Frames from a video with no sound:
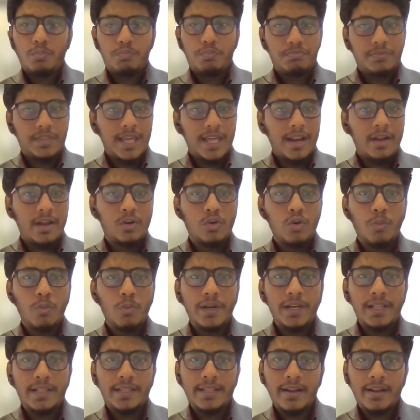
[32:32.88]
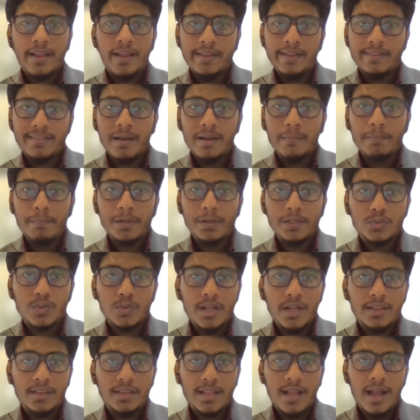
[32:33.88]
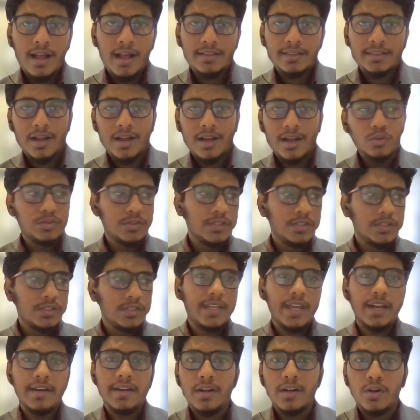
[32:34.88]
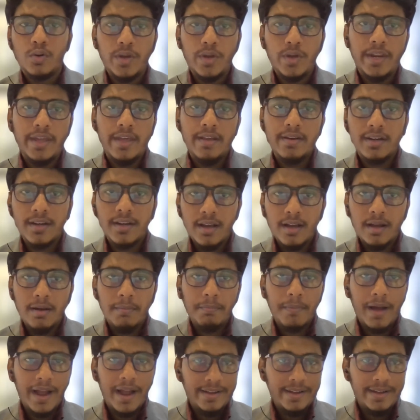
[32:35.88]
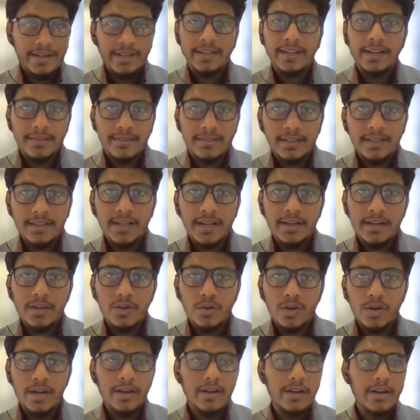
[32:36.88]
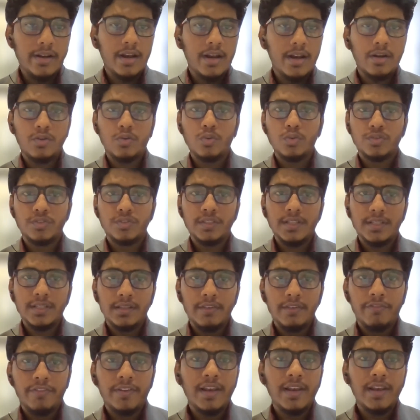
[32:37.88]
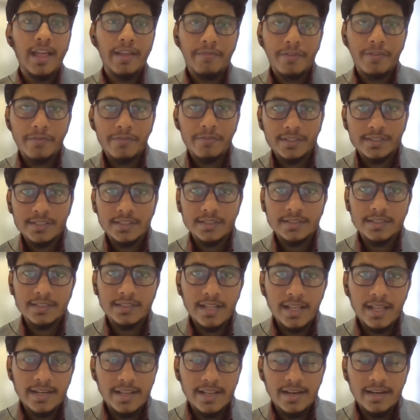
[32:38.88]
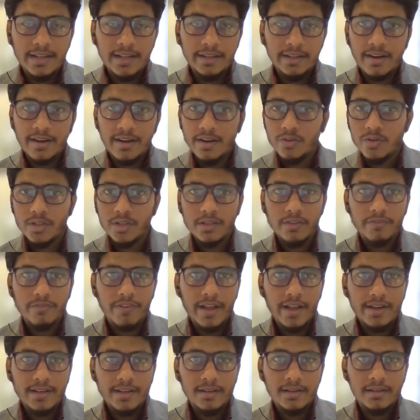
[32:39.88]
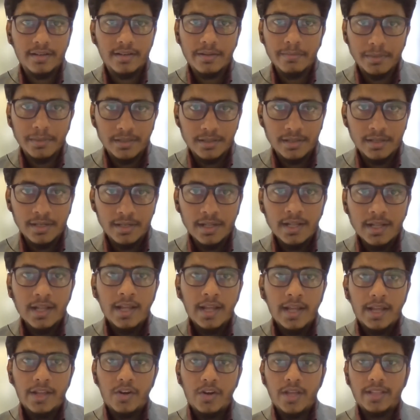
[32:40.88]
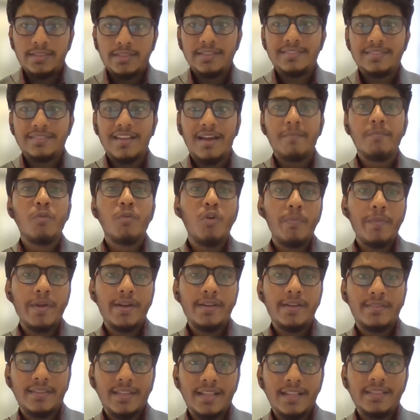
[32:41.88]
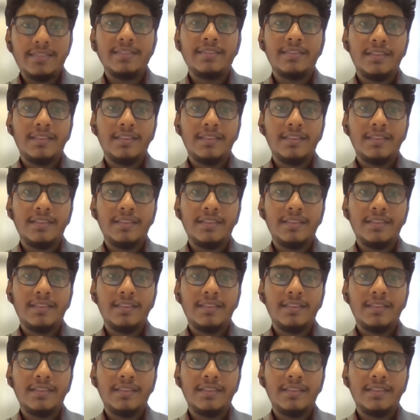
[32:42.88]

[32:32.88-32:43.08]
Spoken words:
There are examples where thousands get into an arena, buy tickets and get into an arena to see the Phil Ivey versus Daniel Negreanu at the final table. And these are moments then